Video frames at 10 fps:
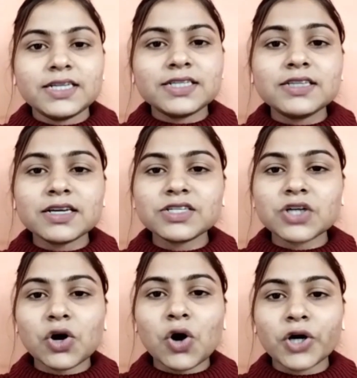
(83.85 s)
It's
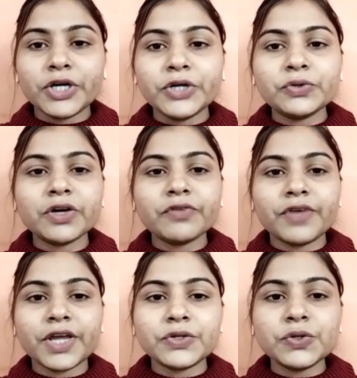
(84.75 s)
just according to the
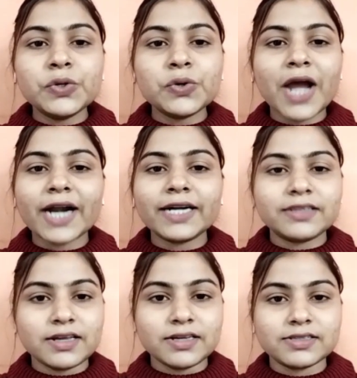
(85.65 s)
way you look at
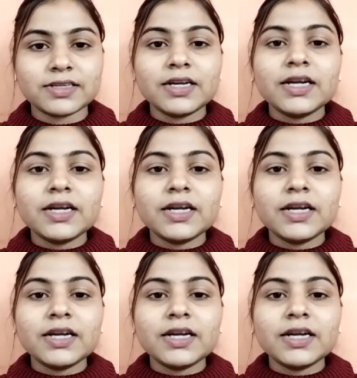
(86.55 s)
things.